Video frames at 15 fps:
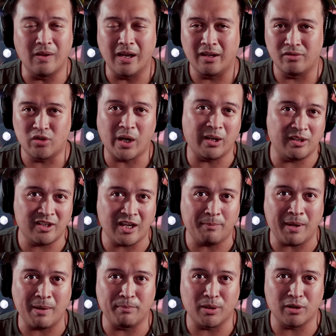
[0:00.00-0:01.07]
uh, Johnny
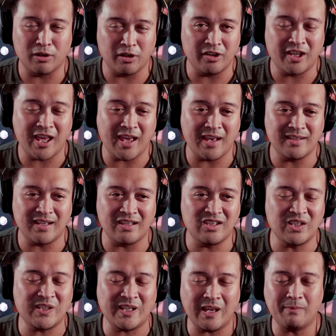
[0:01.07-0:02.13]
Depp, Amber Heard case. It
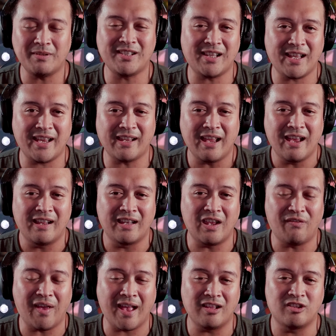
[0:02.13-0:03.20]
just seems like
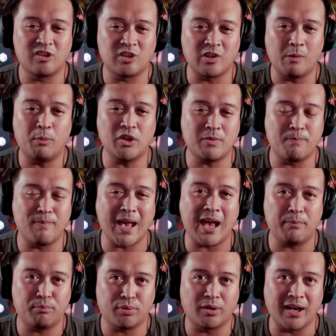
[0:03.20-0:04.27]
they've had so much
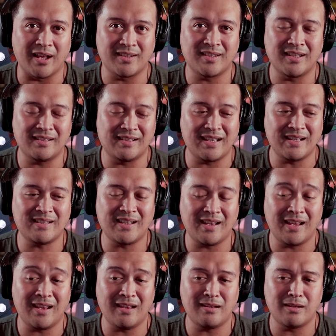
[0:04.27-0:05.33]
bad press, the D C
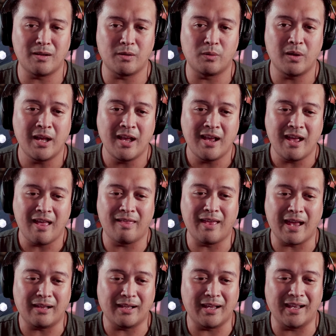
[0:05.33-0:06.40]
E U,
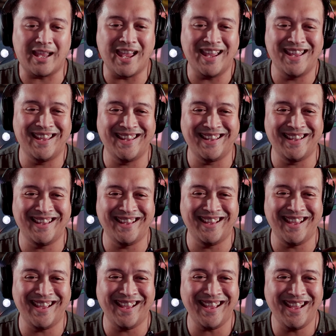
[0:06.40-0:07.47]
that like,
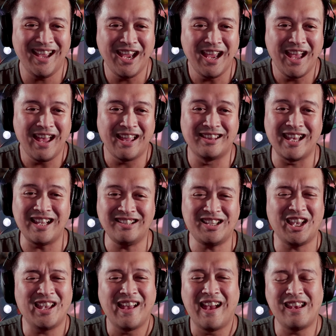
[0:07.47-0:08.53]
they,
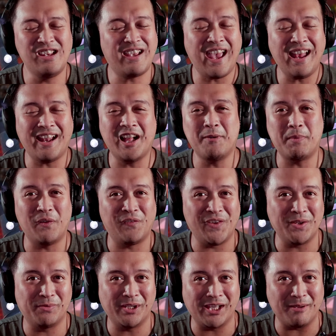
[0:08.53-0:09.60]
you can't help but
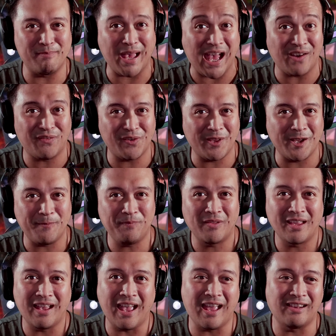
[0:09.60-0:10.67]
feel really bad for them,
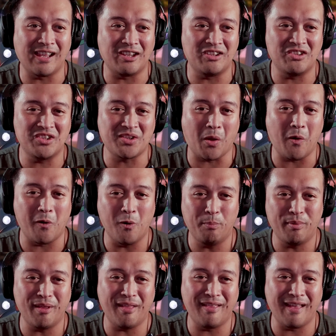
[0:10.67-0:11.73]
and that you just
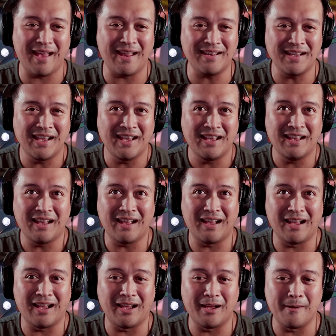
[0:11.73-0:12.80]
hope that
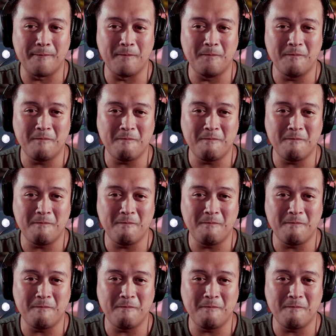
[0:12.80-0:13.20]
um,